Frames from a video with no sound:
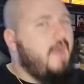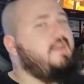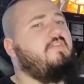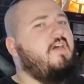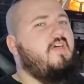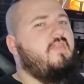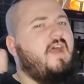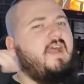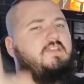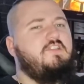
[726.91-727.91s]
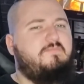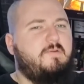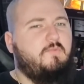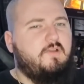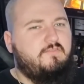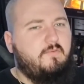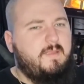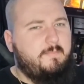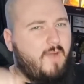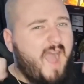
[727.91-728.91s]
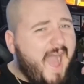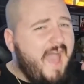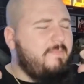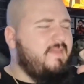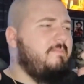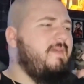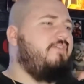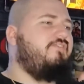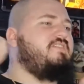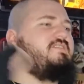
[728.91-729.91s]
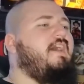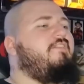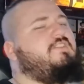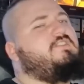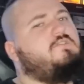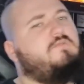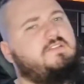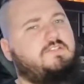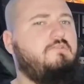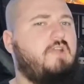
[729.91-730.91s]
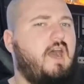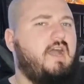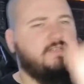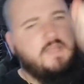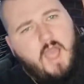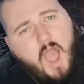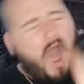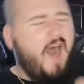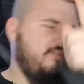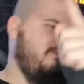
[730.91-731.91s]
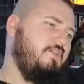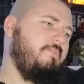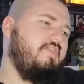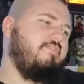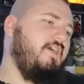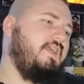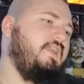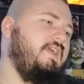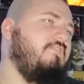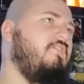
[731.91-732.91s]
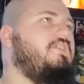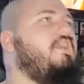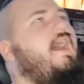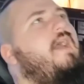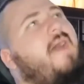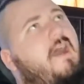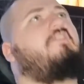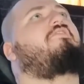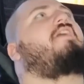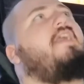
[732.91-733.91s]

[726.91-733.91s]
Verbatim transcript: And other than that, you've been wonderful people. I have been the man for the South, and as always, you guys are the real motherfucking heroes, and I am out of